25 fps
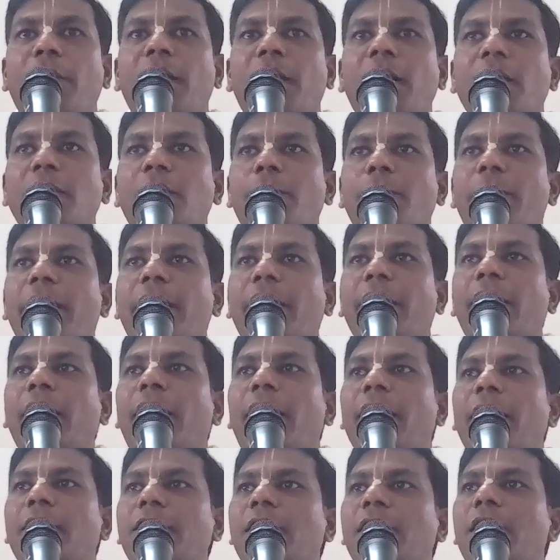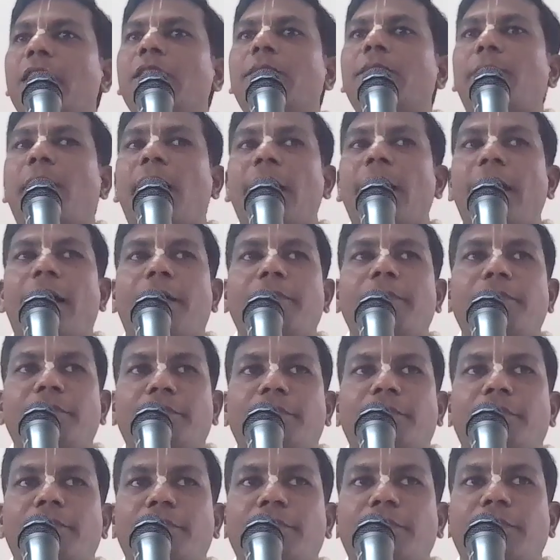Because the material energy is Maya.
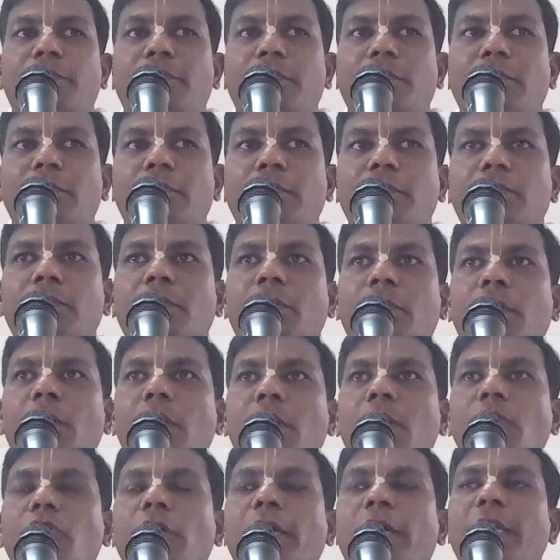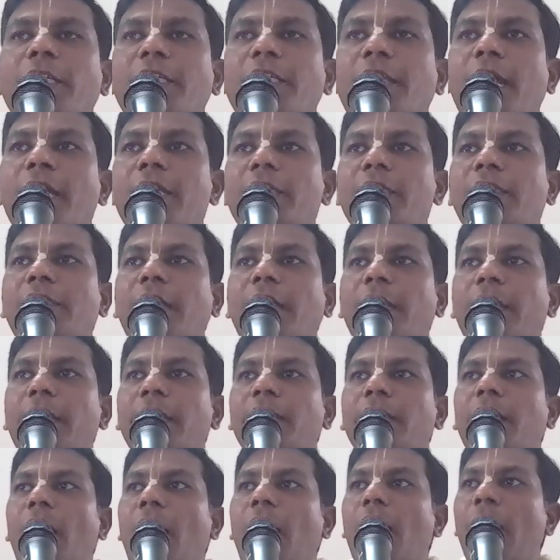So Krishna is
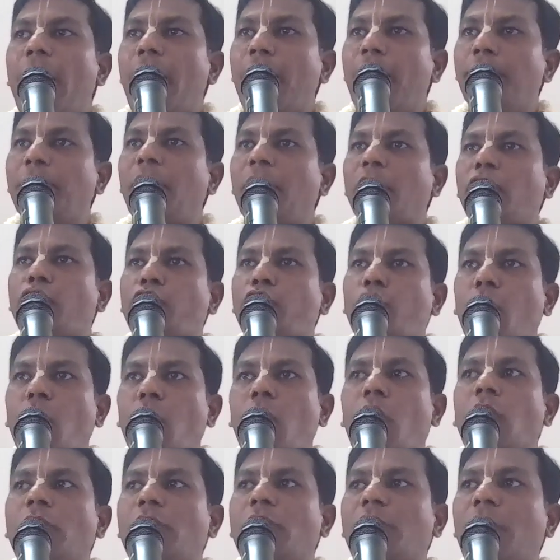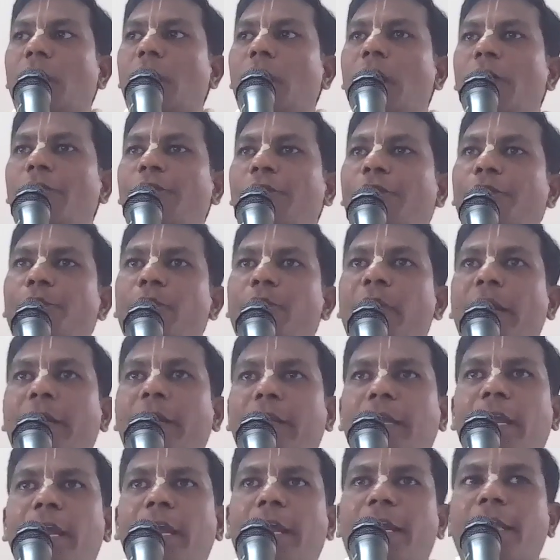telling that I am the source of
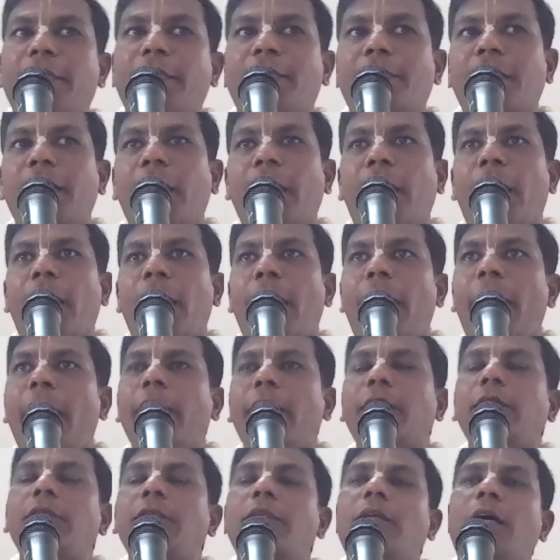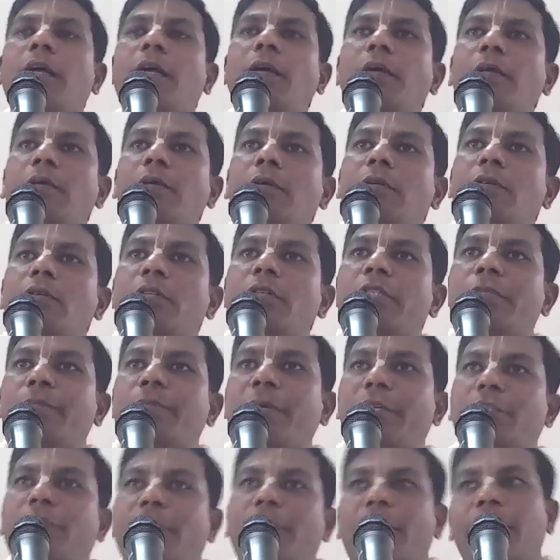material energy and the
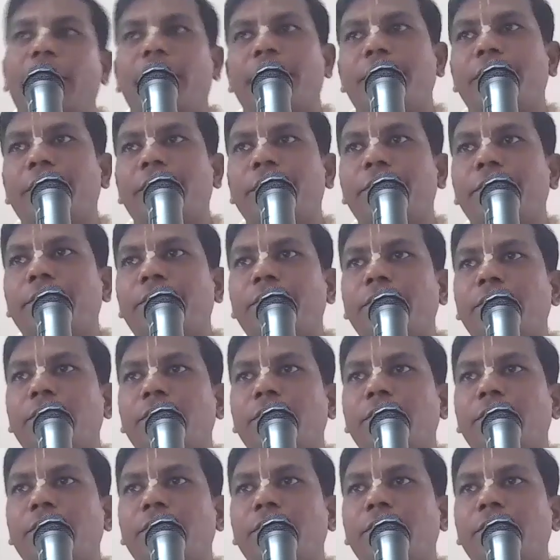spiritual energy.